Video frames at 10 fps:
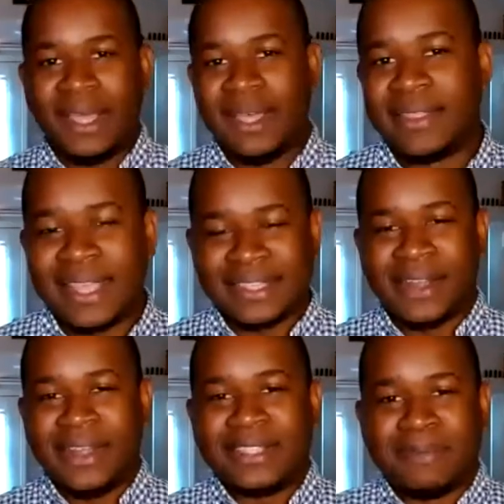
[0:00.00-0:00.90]
Thanks,
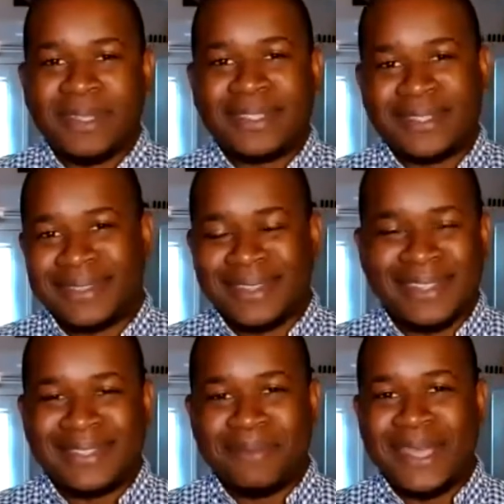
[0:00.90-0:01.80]
Lara.
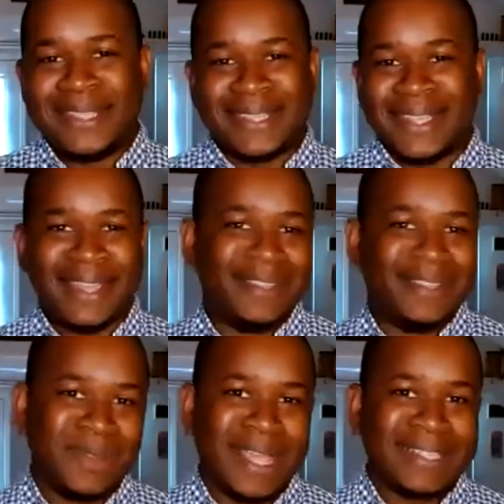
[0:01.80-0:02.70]
It's amazing that,
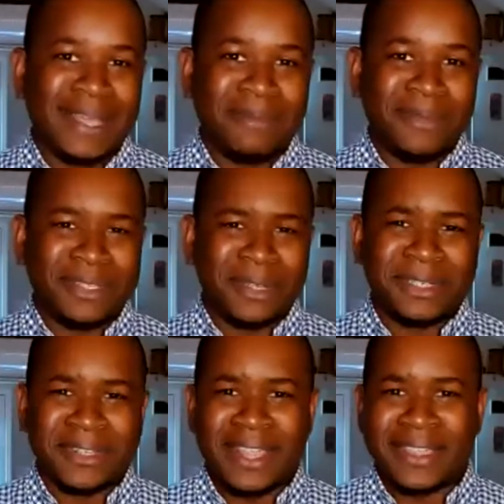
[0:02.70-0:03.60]
last time we saw
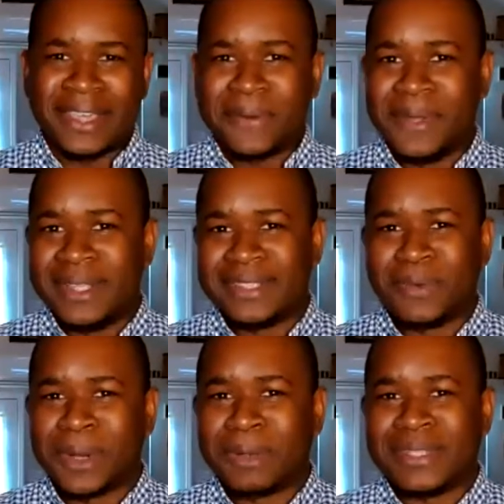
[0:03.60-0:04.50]
each other, I think the
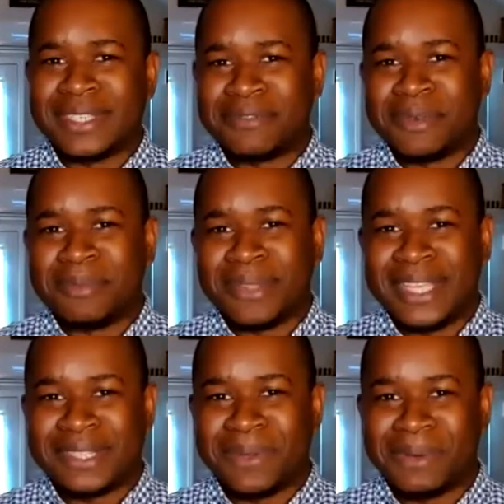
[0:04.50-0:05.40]
world was a different
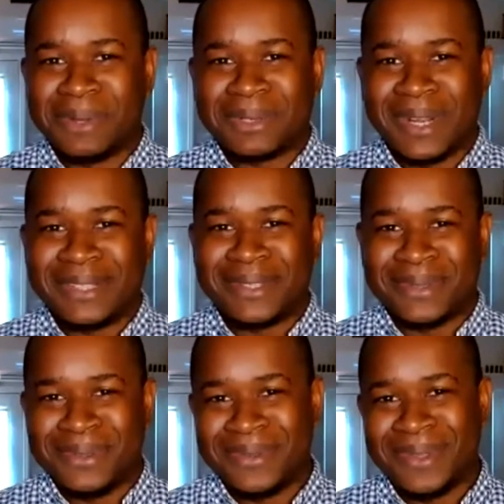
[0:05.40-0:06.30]
place when we were trying
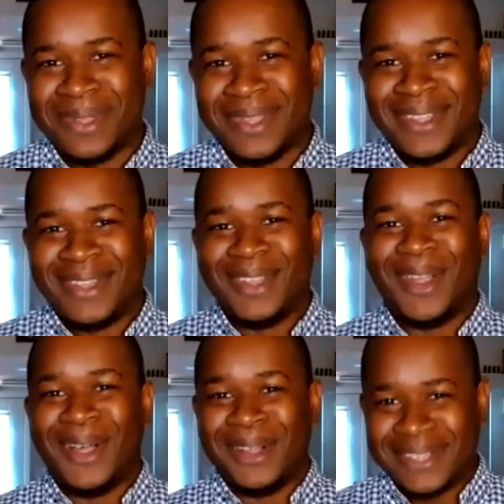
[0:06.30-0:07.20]
to
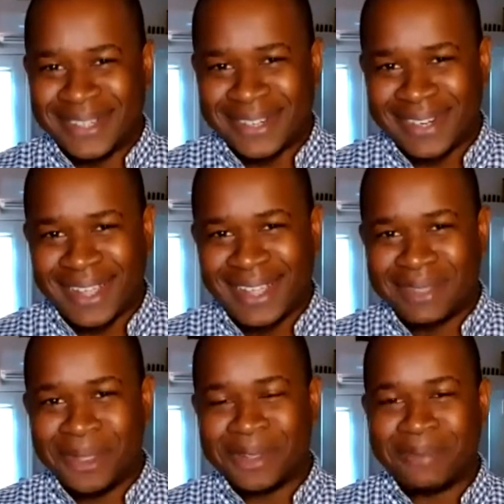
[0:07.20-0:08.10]
launch
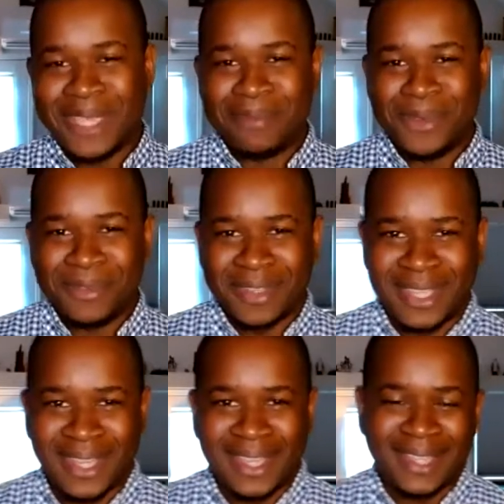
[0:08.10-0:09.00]
the Milkmaid
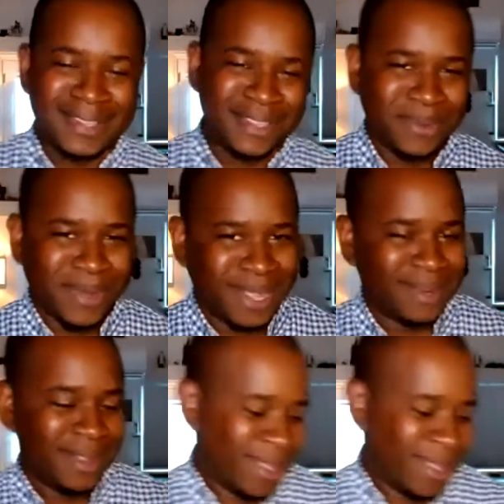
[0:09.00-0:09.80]
movie at the UN.